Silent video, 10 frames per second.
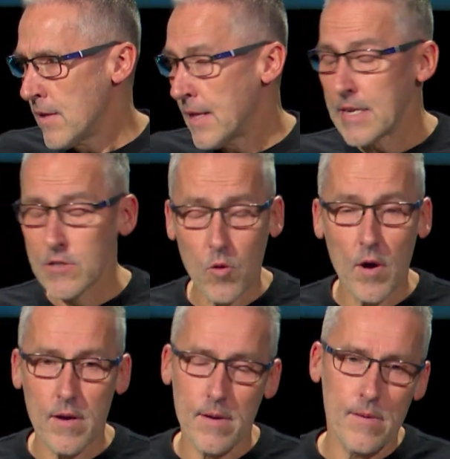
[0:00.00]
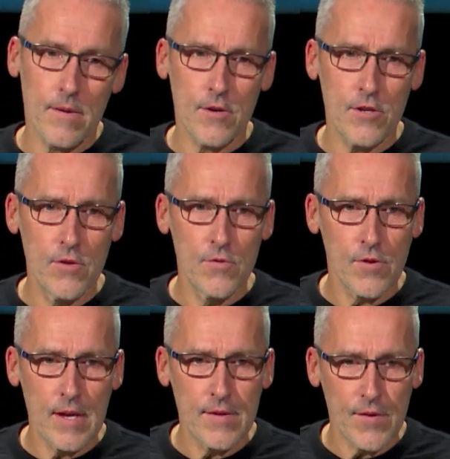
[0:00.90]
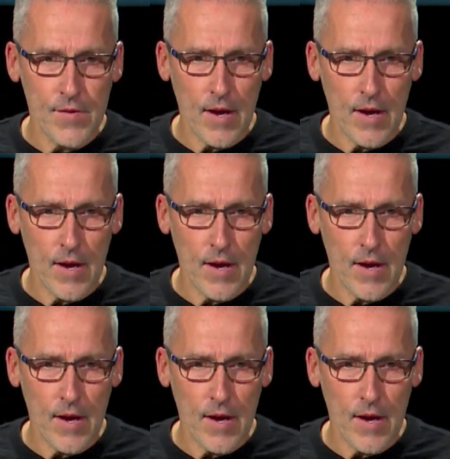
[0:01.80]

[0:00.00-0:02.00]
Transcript: And that's quite a, a huge thing to